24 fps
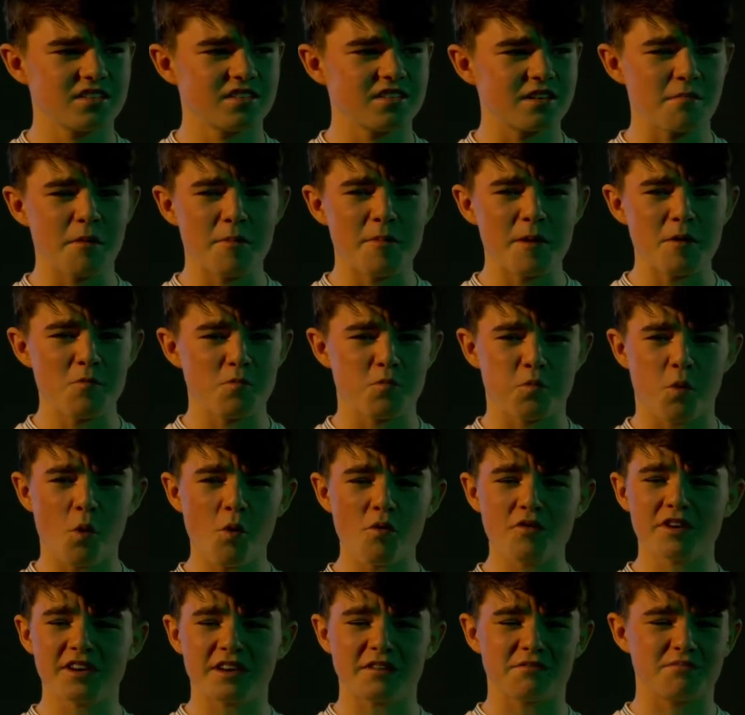I'm a bit
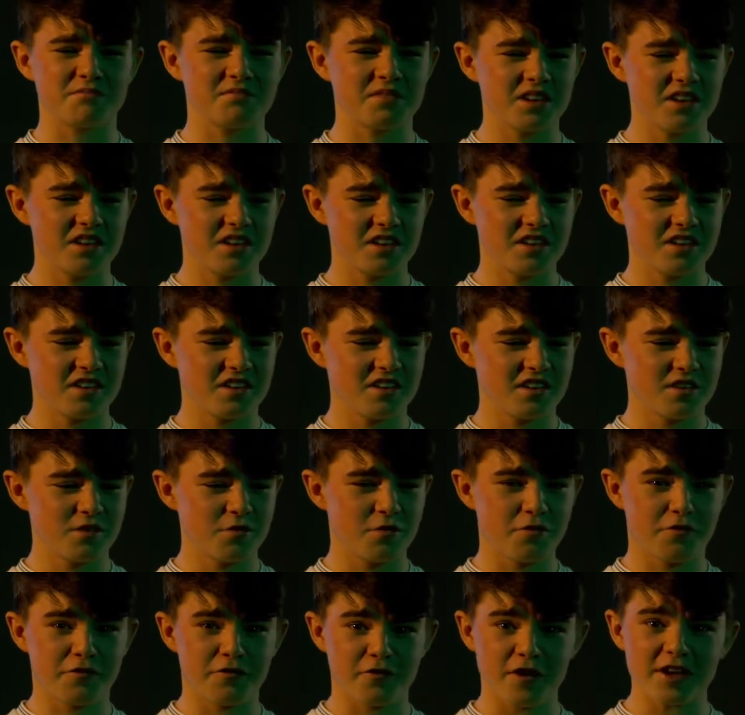worried I'm
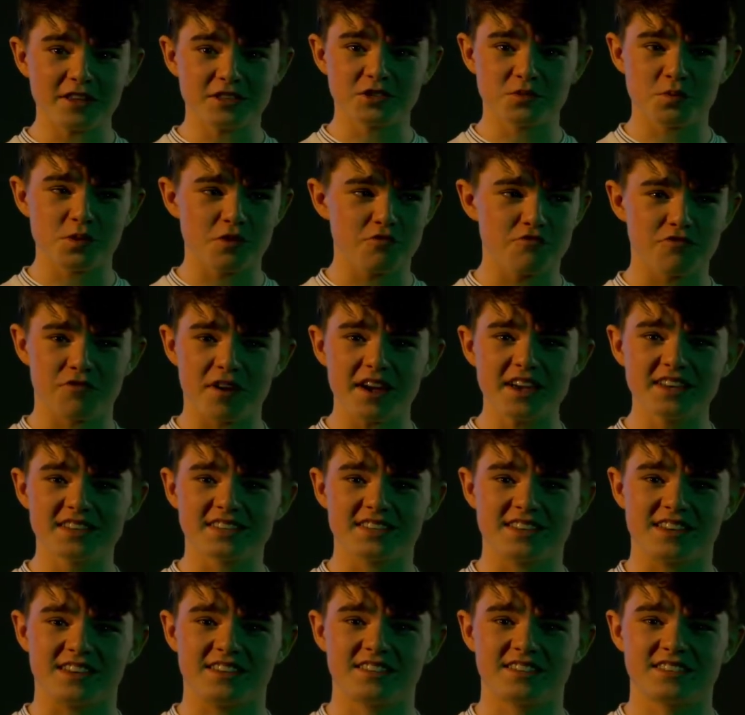friends with a
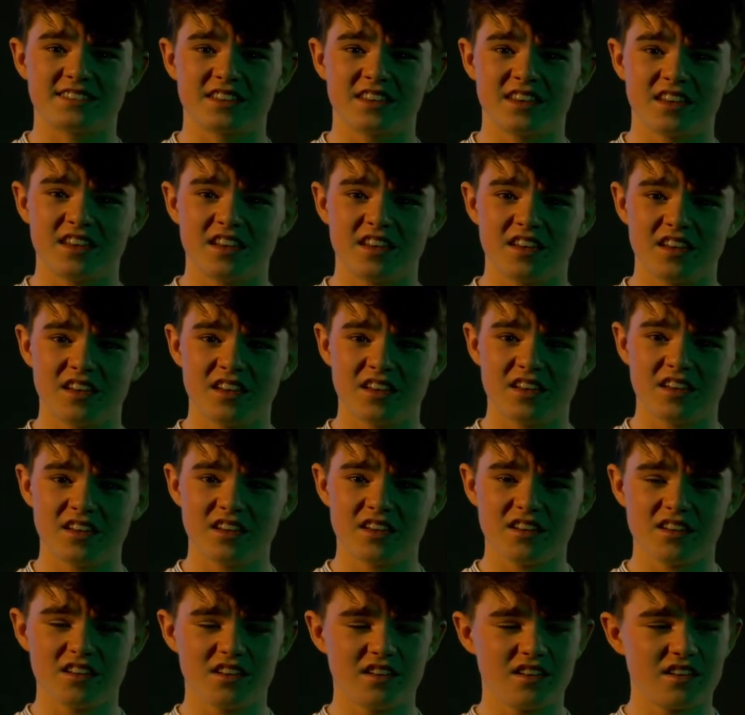racist.
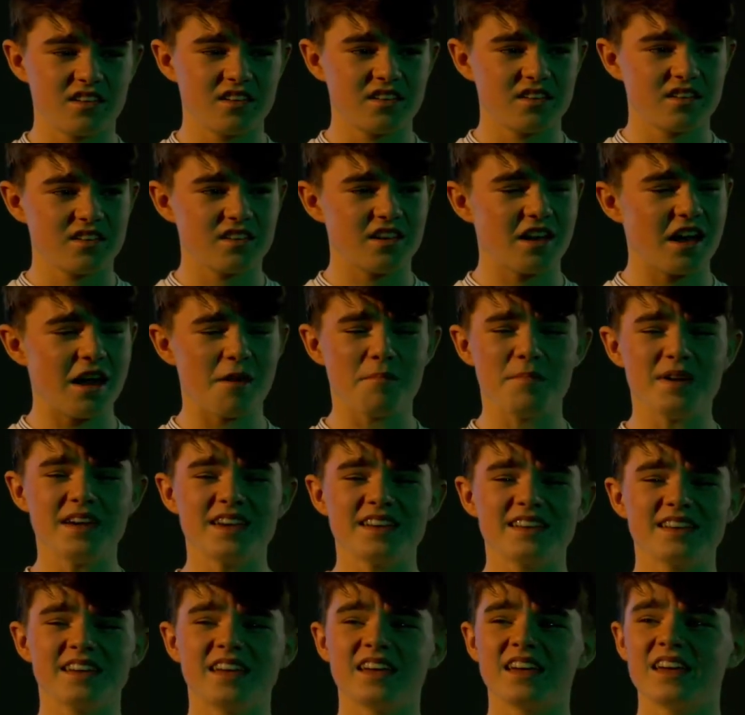I
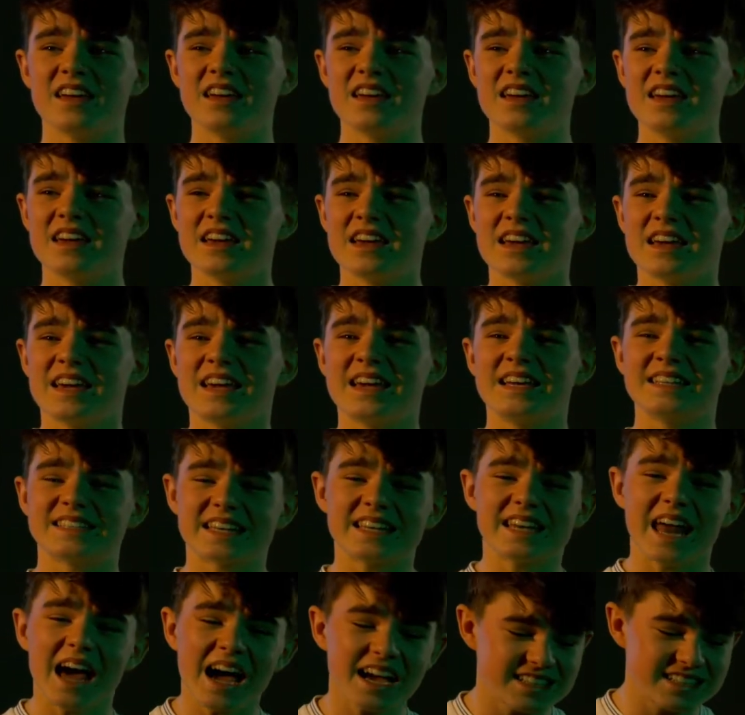mean, he's a
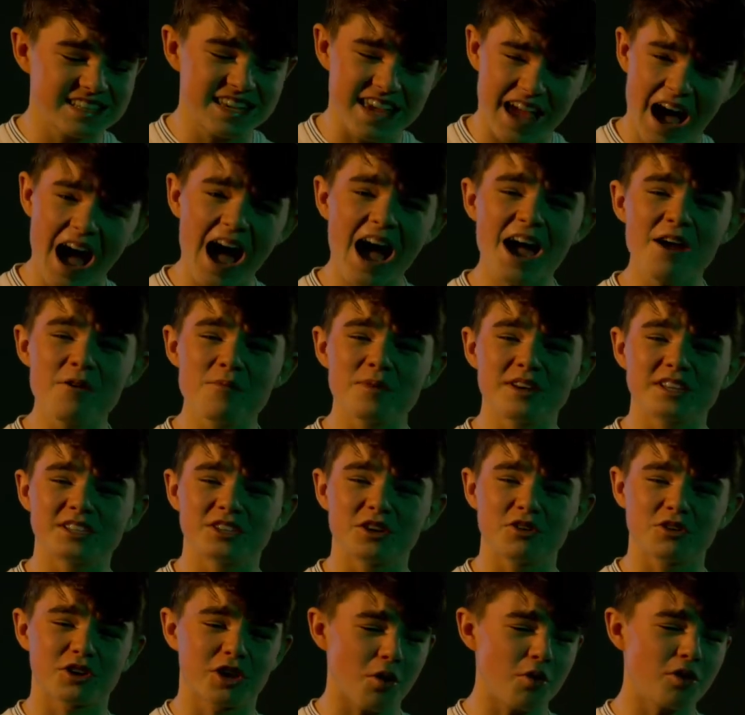nice guy when he's
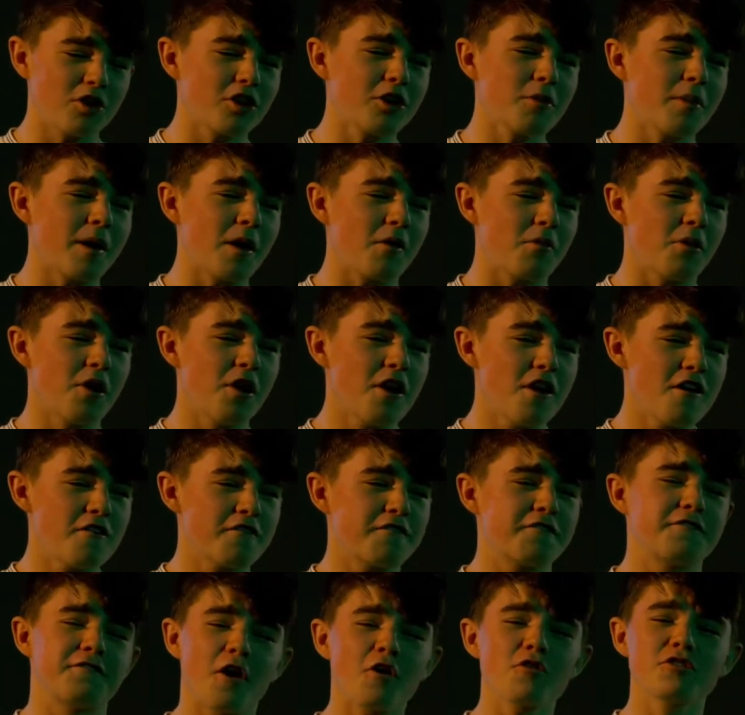not going on about
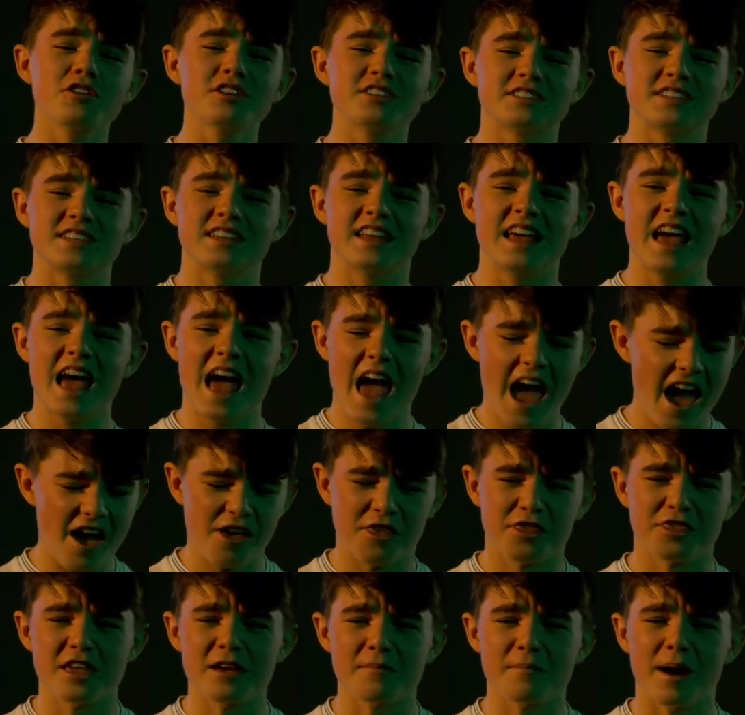foreigners and
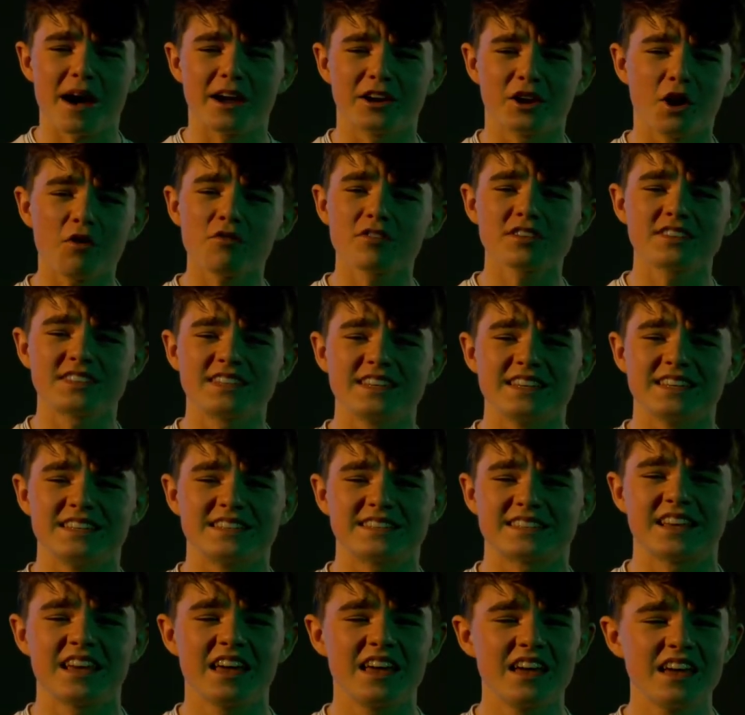ethnic
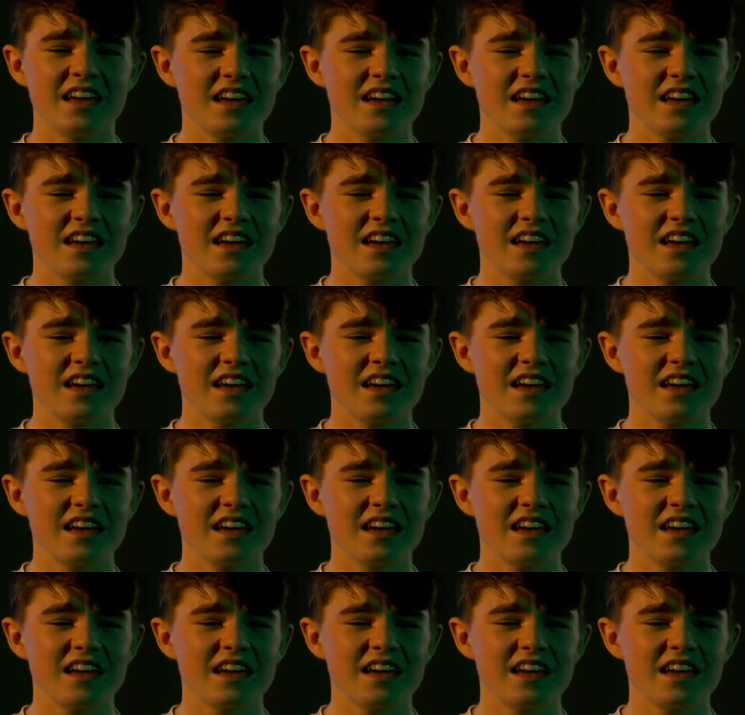minorities.